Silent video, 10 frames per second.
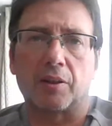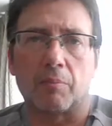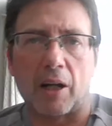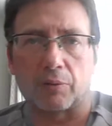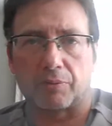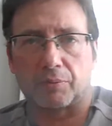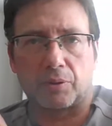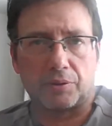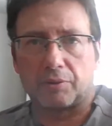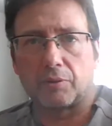an amount for
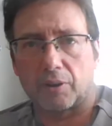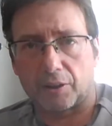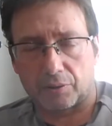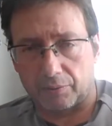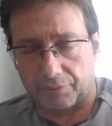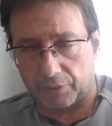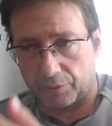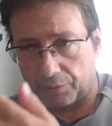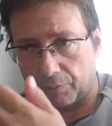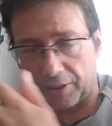$100
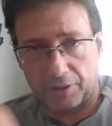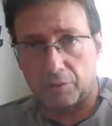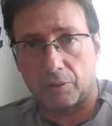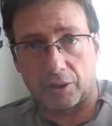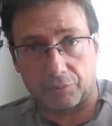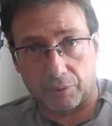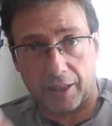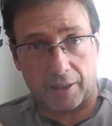or $20 for